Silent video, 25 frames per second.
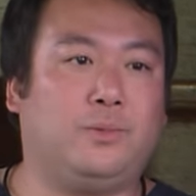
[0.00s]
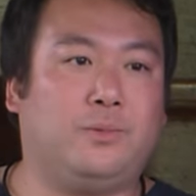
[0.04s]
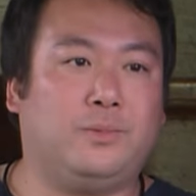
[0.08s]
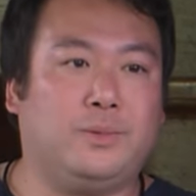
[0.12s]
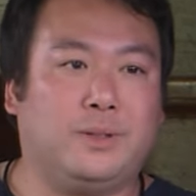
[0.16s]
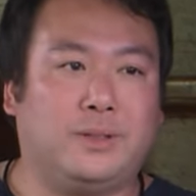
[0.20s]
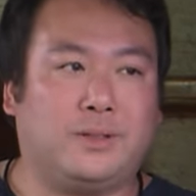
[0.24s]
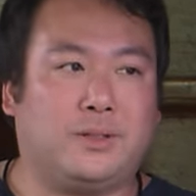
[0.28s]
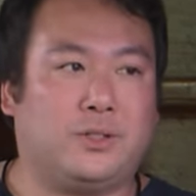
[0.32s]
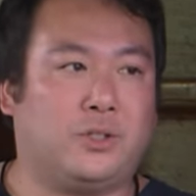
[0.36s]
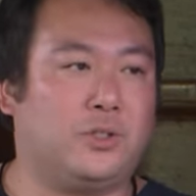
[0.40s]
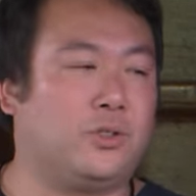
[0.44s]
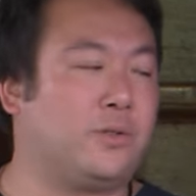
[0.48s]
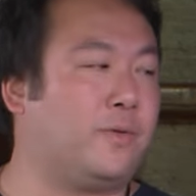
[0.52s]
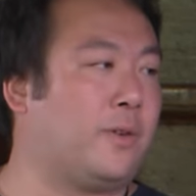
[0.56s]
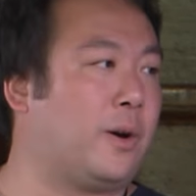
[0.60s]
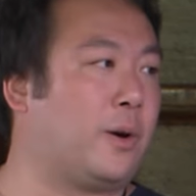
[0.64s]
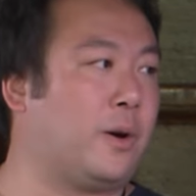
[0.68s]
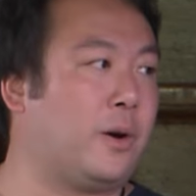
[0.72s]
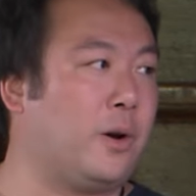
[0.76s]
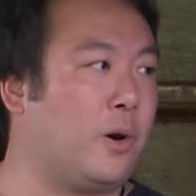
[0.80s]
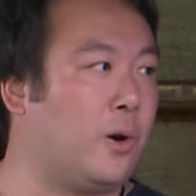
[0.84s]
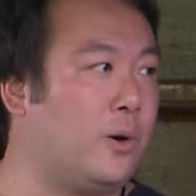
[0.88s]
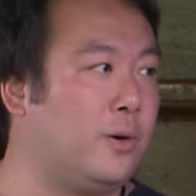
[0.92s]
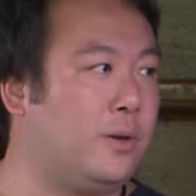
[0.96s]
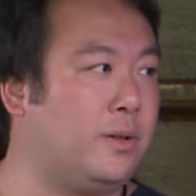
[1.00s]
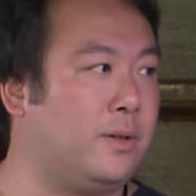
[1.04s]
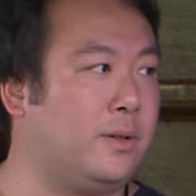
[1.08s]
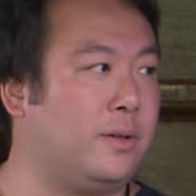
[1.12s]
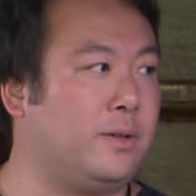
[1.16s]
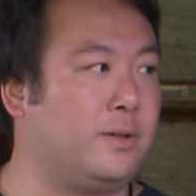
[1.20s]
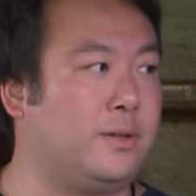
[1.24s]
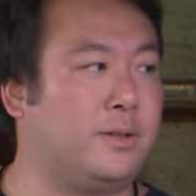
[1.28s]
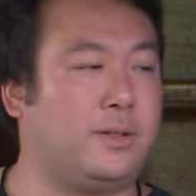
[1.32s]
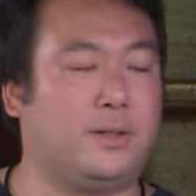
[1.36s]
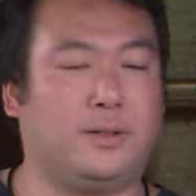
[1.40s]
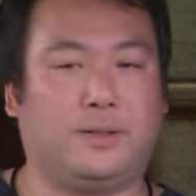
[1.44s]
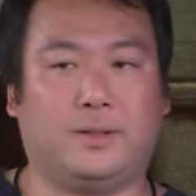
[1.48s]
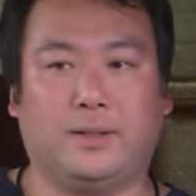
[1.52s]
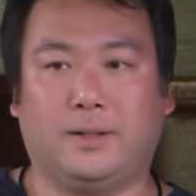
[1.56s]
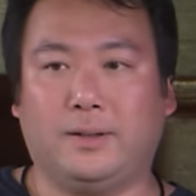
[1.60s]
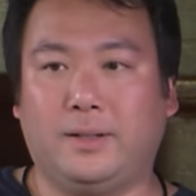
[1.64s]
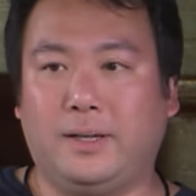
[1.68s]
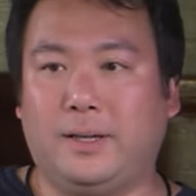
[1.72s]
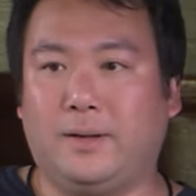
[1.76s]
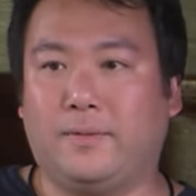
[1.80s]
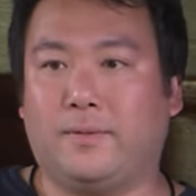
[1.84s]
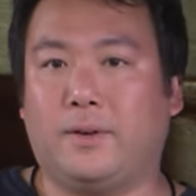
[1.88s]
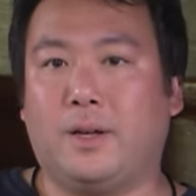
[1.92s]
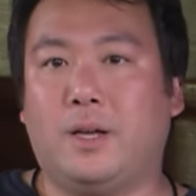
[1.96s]
it's just very hard to
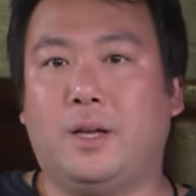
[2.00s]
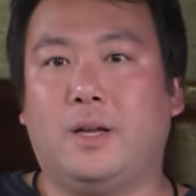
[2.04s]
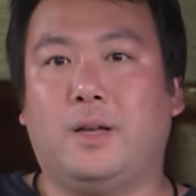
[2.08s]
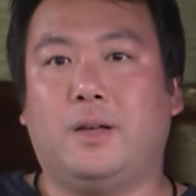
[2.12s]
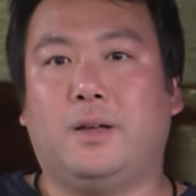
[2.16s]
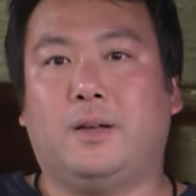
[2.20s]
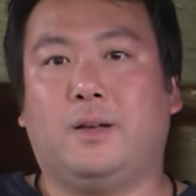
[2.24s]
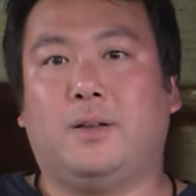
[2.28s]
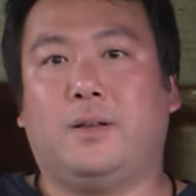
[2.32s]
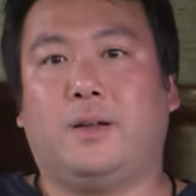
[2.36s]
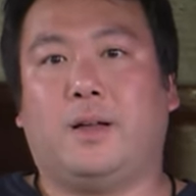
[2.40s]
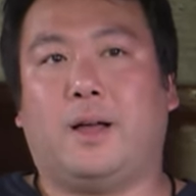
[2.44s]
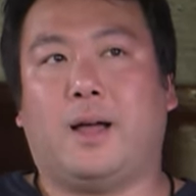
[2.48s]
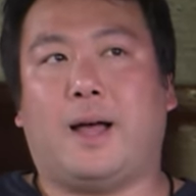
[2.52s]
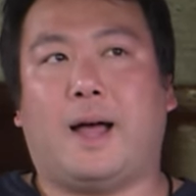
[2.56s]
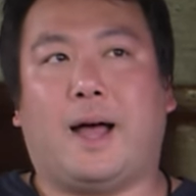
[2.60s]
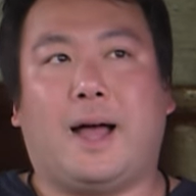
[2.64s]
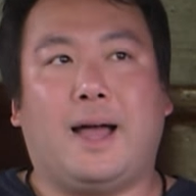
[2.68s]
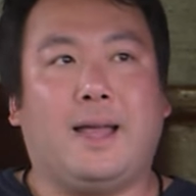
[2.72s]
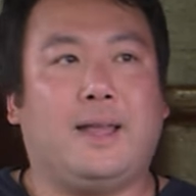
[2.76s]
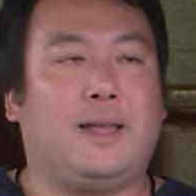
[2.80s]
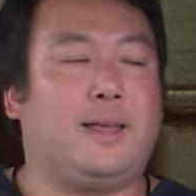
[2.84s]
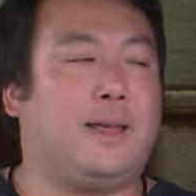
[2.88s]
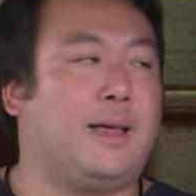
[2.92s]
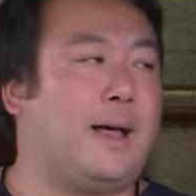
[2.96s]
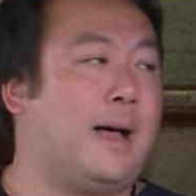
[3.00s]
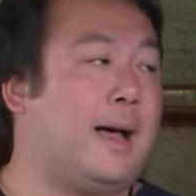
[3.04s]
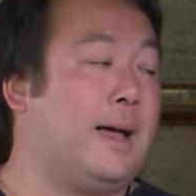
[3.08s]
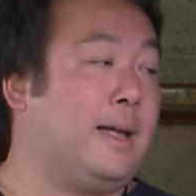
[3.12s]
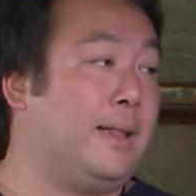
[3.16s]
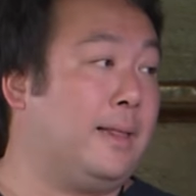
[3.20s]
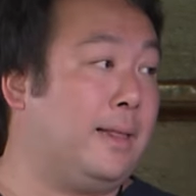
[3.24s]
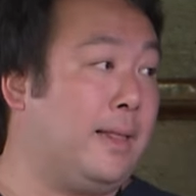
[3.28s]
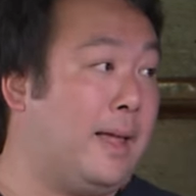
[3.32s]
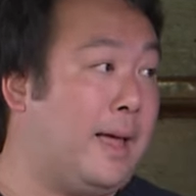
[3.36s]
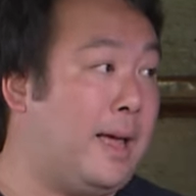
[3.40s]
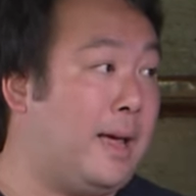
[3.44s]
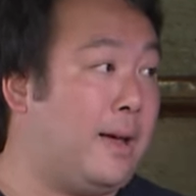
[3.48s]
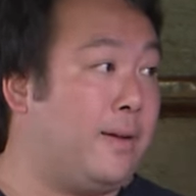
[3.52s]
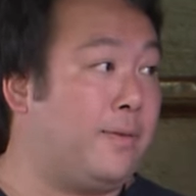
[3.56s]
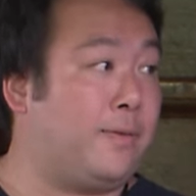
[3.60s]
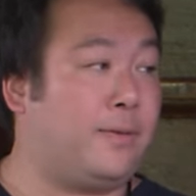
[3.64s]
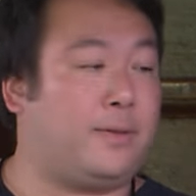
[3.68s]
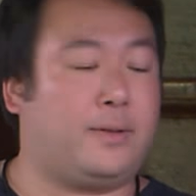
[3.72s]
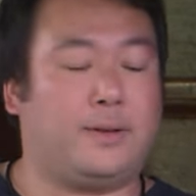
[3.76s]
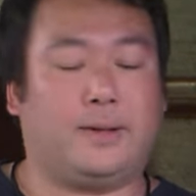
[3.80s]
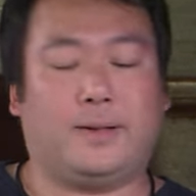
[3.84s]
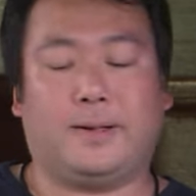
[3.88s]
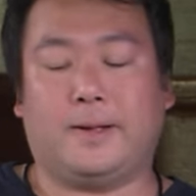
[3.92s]
leave. I left